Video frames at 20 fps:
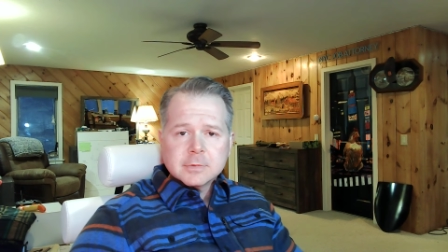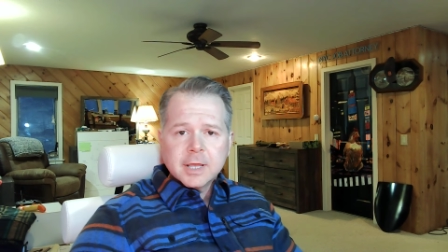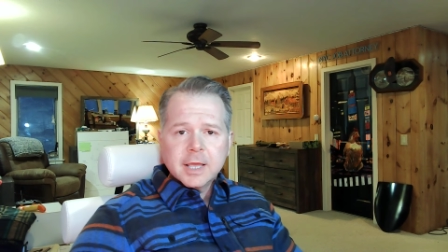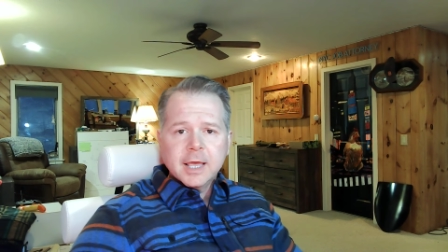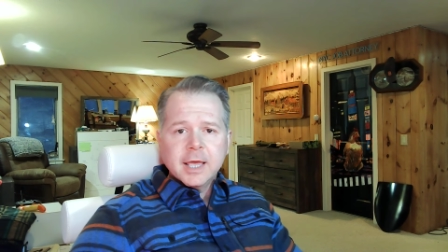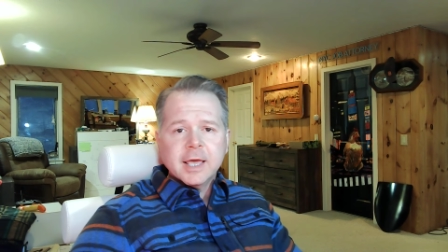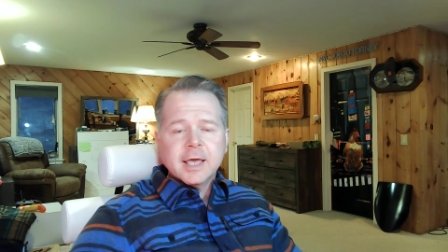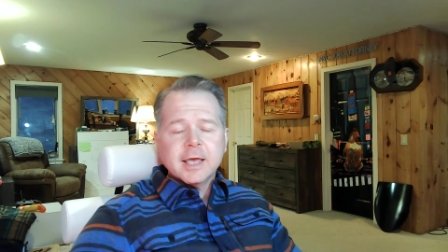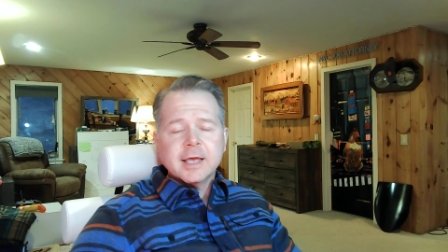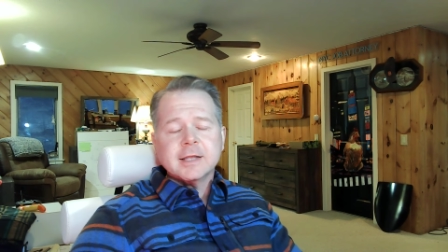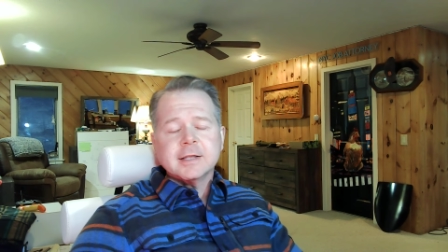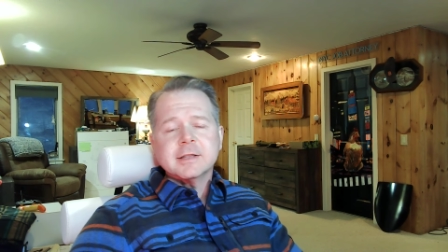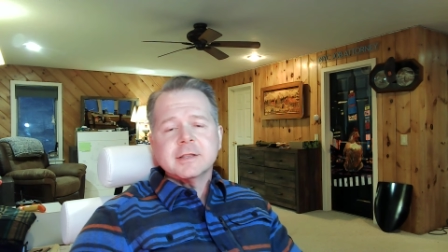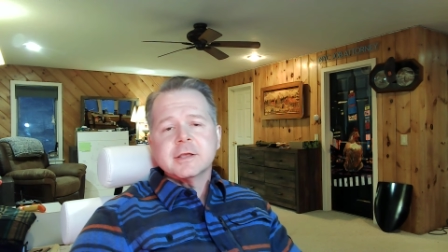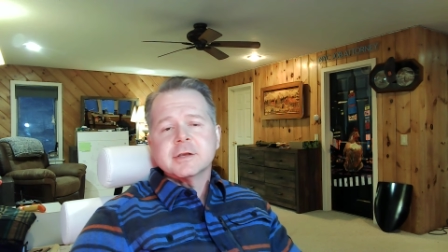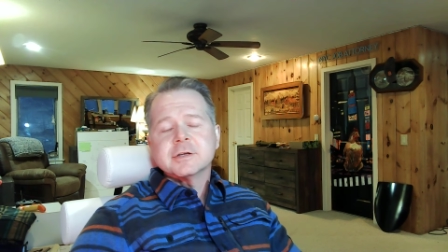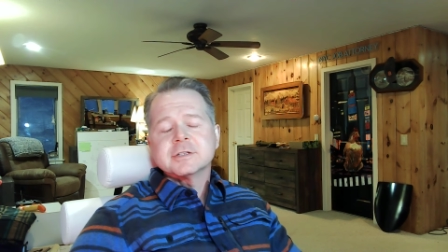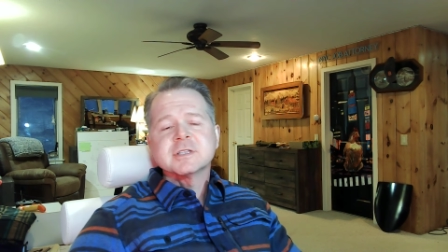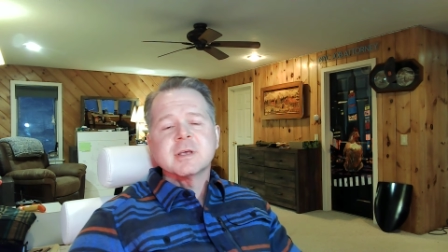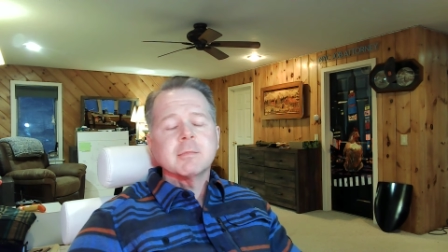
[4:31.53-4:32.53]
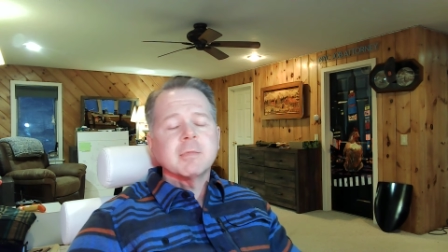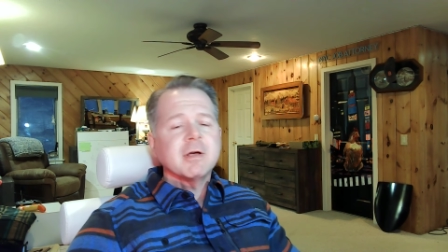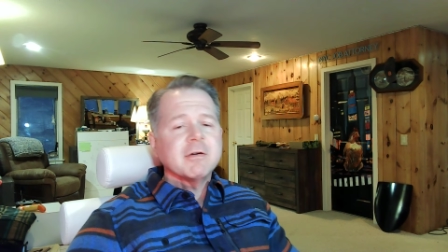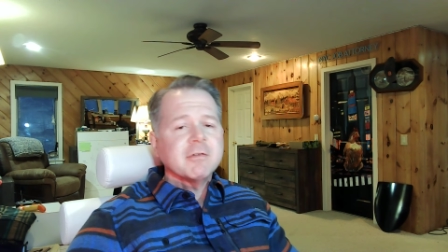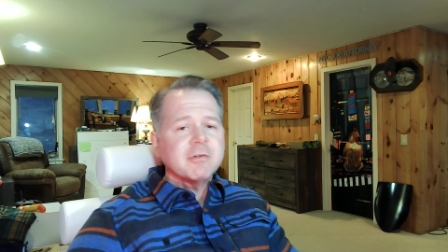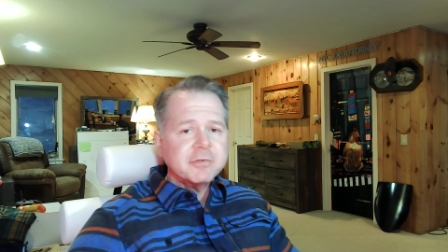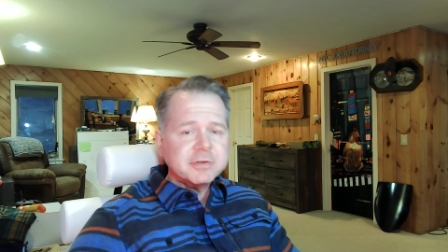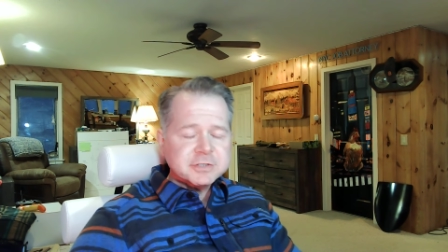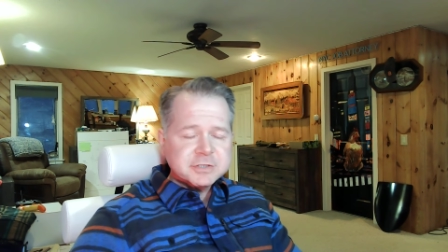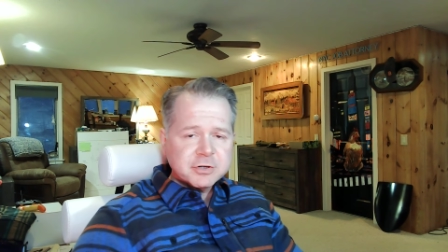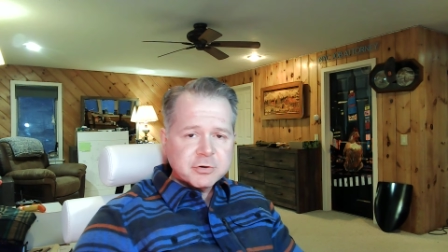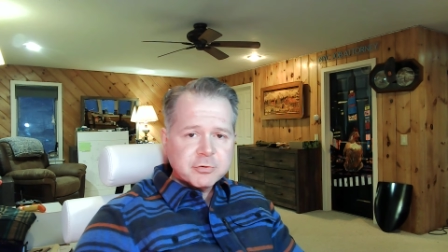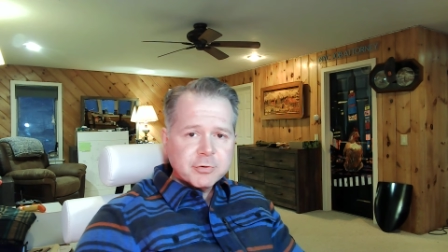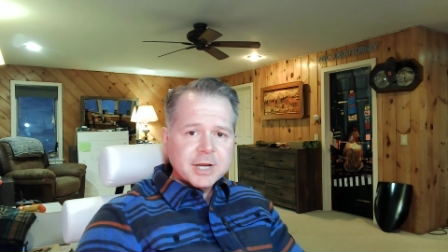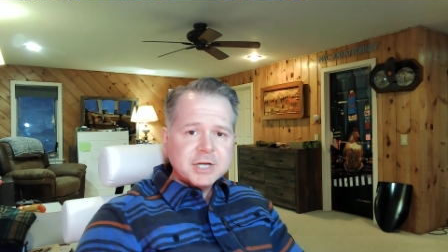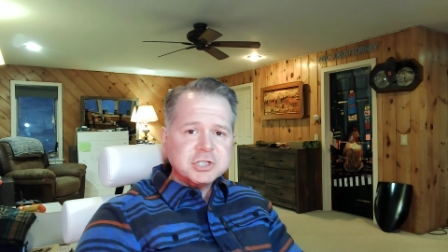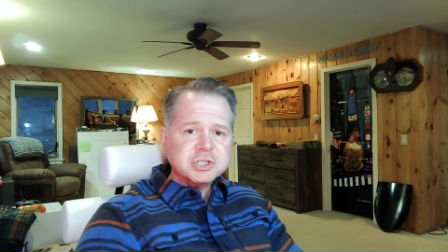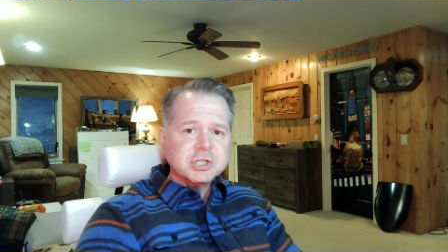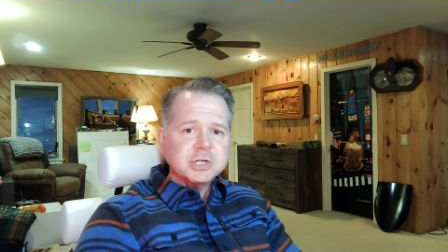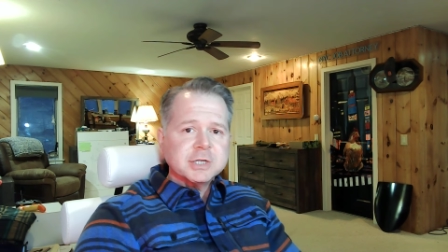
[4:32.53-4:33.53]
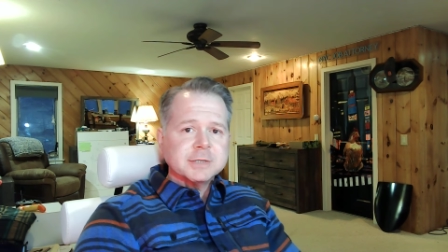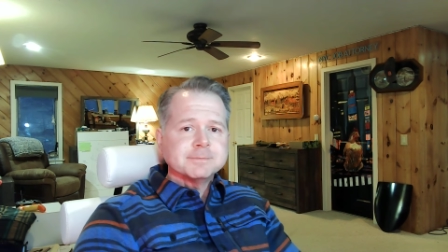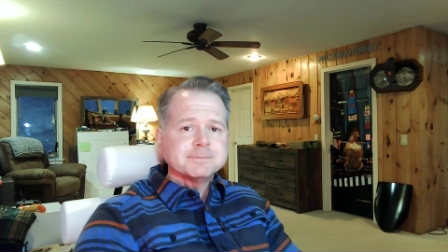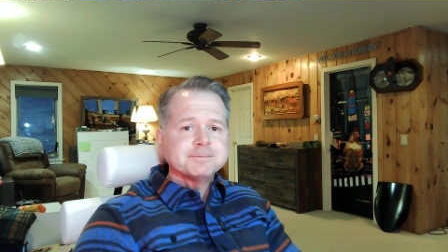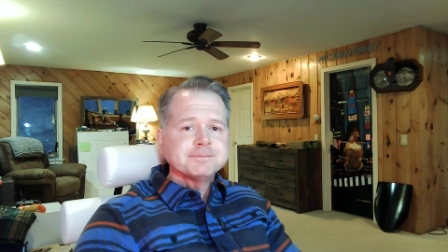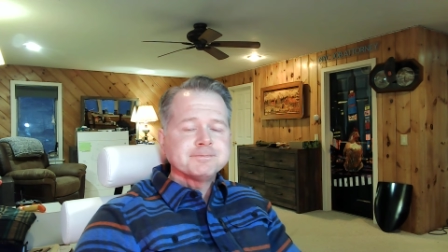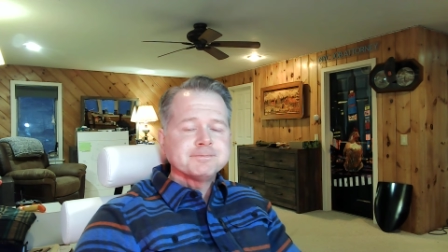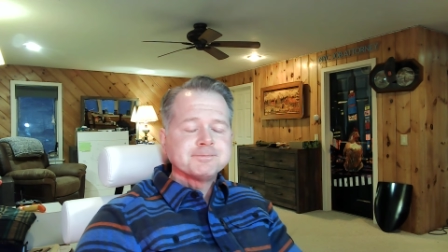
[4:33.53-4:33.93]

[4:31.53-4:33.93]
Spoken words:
and there's some level of integration,